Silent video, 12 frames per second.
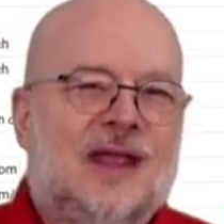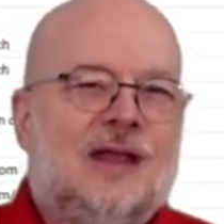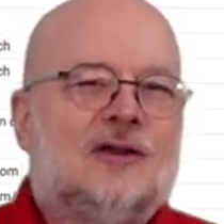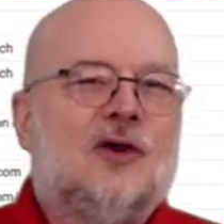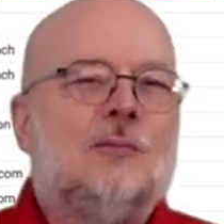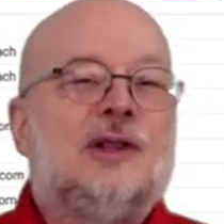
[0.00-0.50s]

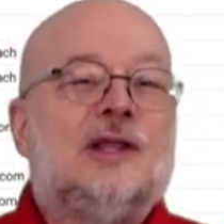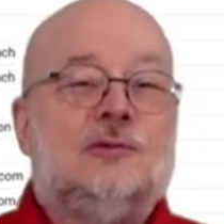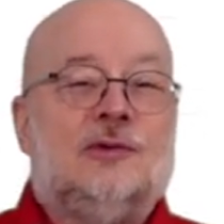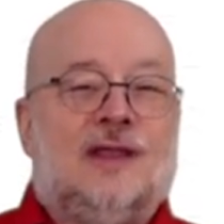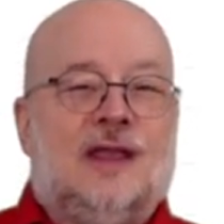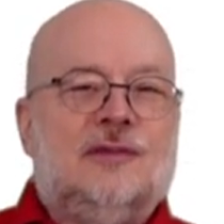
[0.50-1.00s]
complete
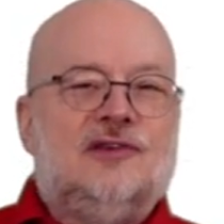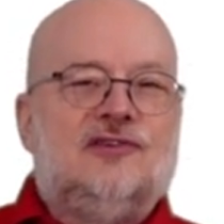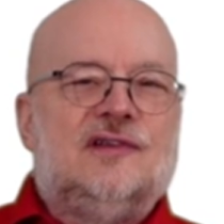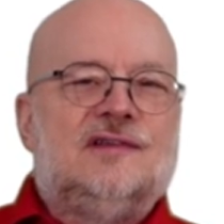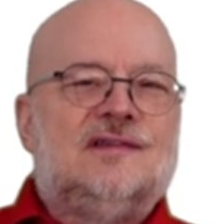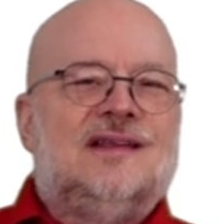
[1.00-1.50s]
with
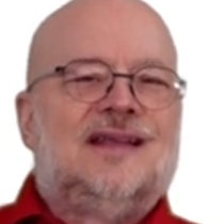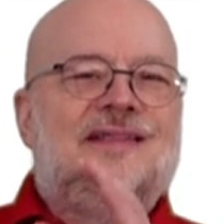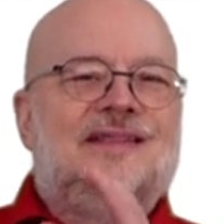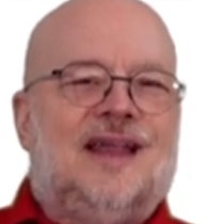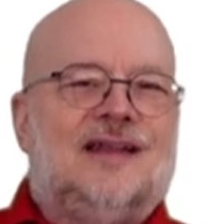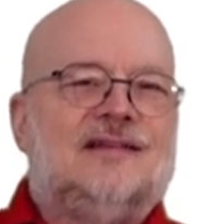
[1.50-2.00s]
images and
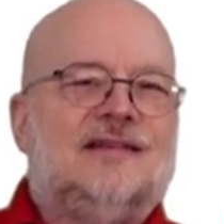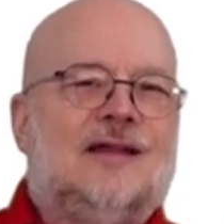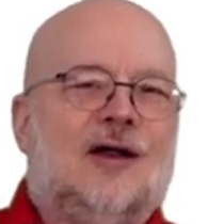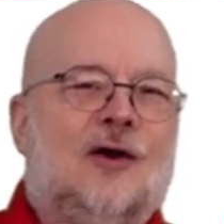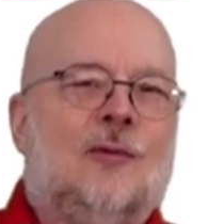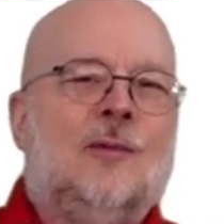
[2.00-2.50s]
the entity
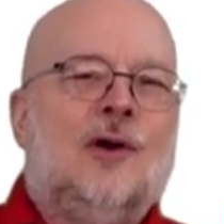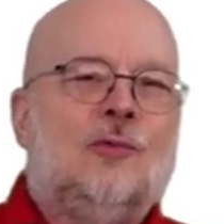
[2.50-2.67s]
home